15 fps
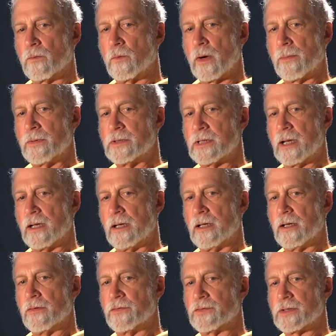
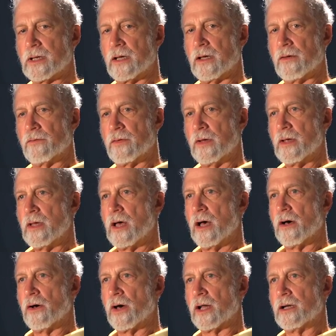representatives of a
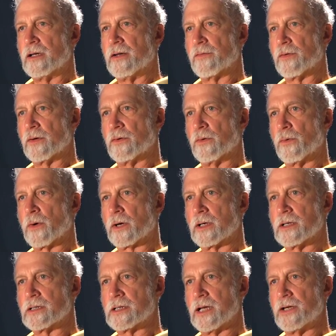lot of different
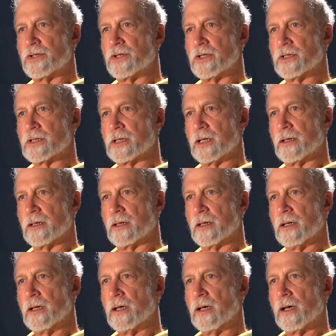organizations and
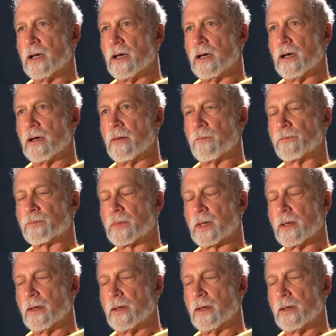um,